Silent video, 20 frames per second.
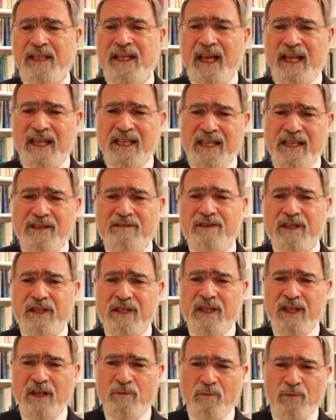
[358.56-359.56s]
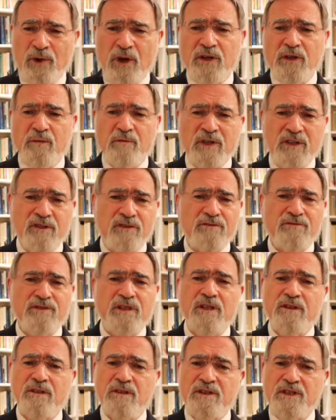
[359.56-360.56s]
a living embodiment of
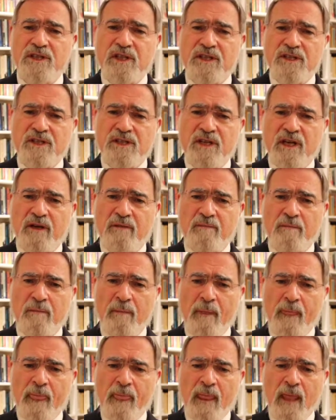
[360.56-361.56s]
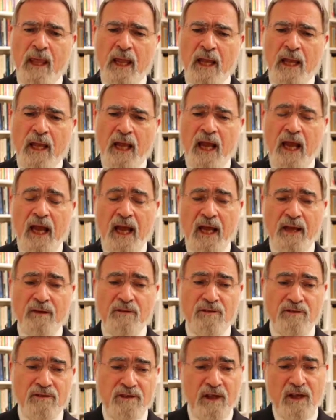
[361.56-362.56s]
Kiddush Hashem. And
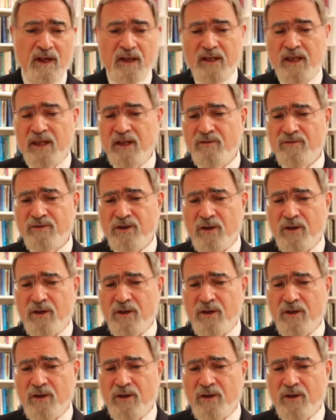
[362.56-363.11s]
thirdly, of